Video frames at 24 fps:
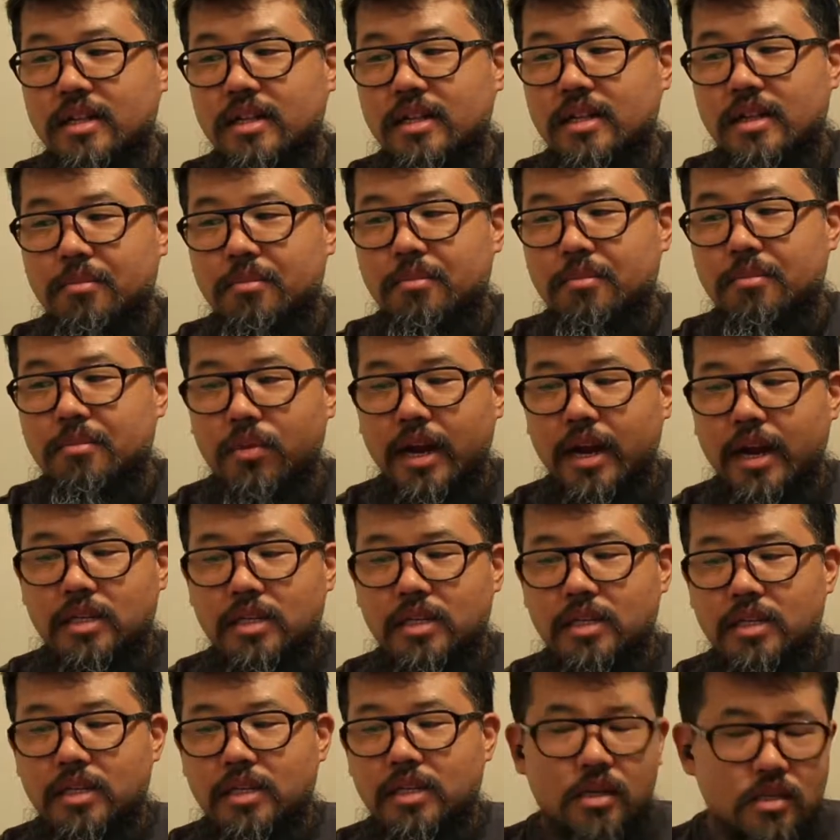my brain is
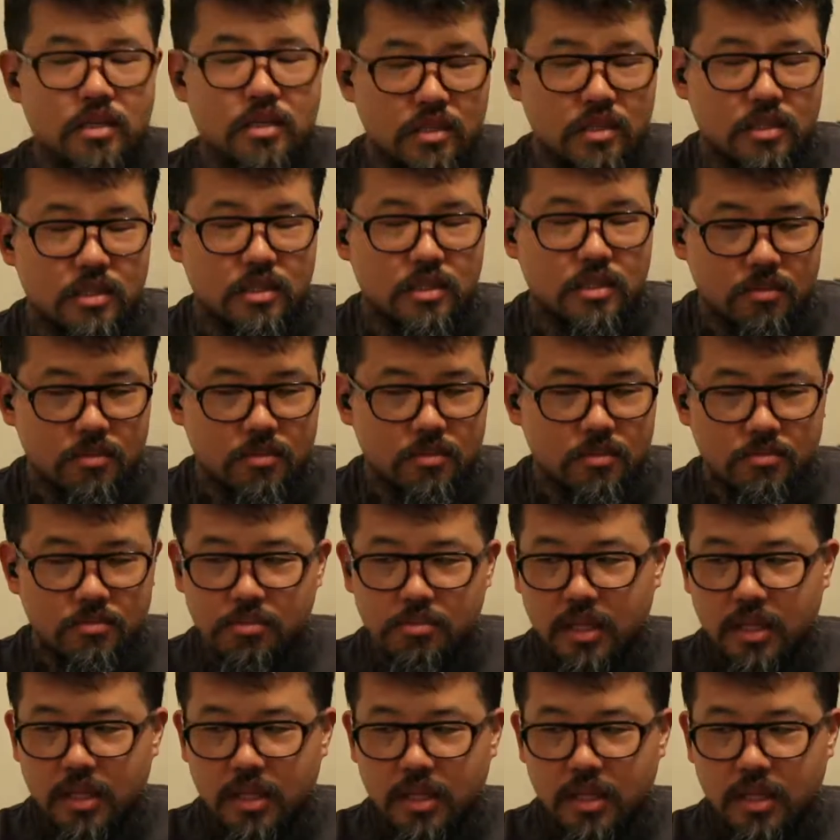starting to
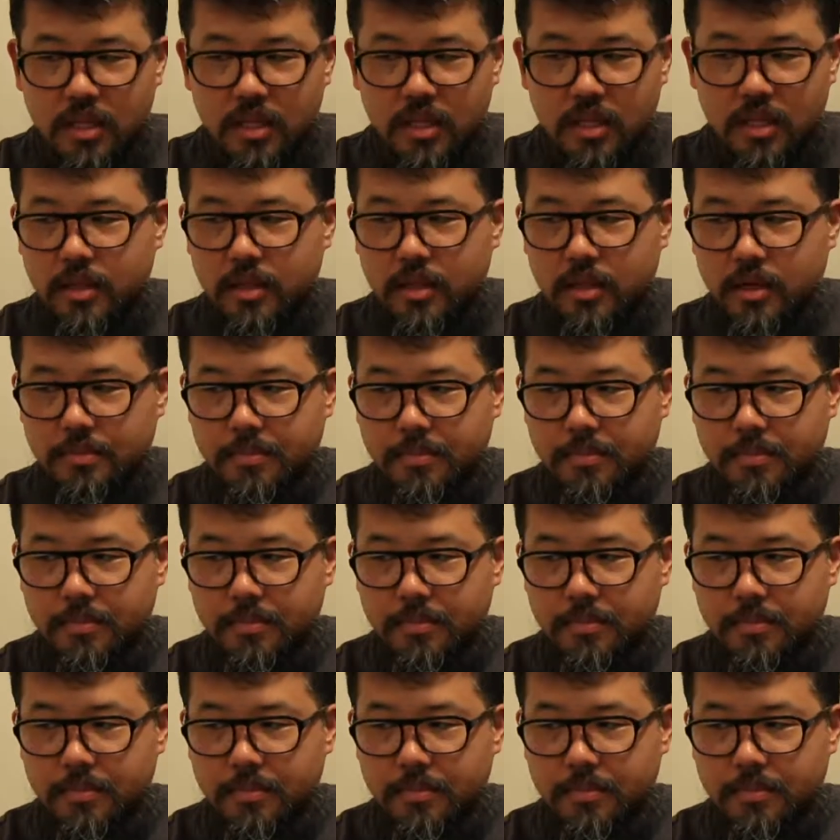blank out there.